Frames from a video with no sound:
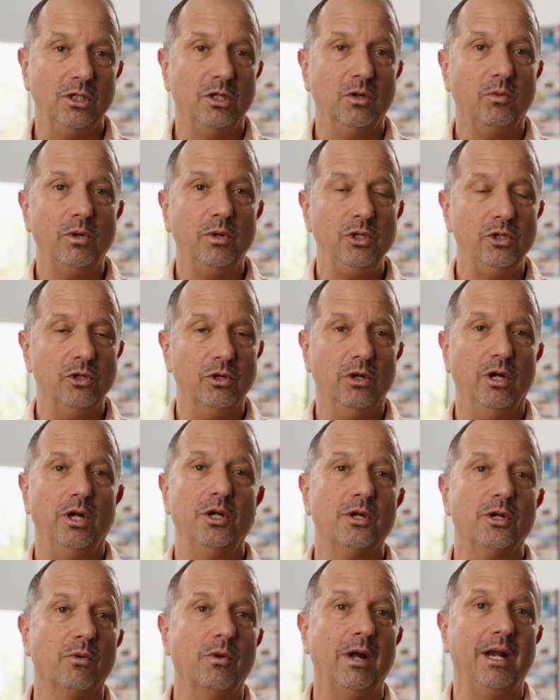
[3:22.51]
When you're
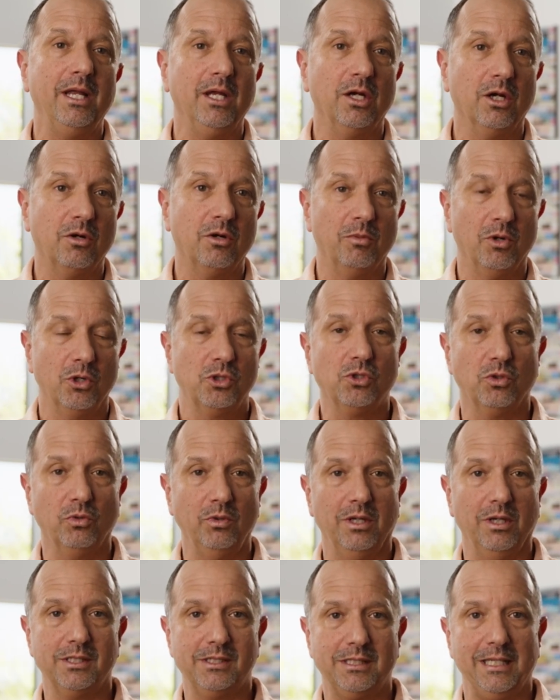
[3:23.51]
underwriting a commercial
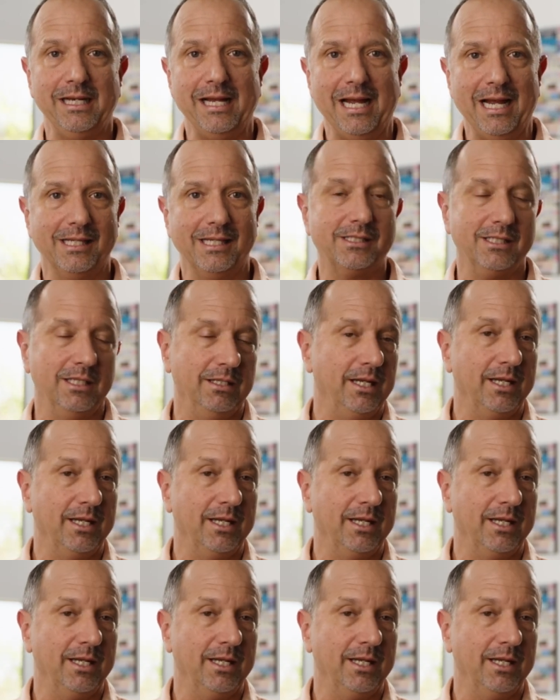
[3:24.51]
real estate asset,